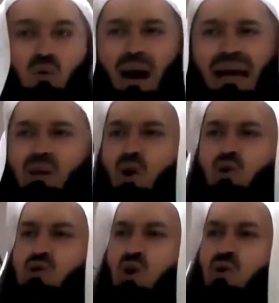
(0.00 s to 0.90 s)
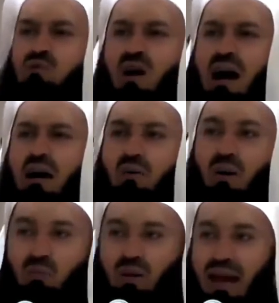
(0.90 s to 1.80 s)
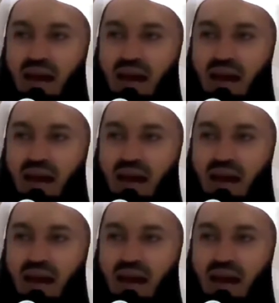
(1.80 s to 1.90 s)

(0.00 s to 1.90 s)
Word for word: Why go so far when we